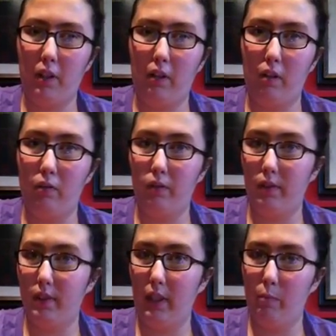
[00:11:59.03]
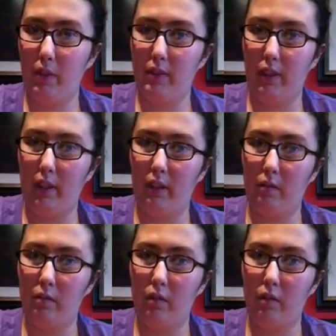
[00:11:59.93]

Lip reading: I don't know if we'll be seeing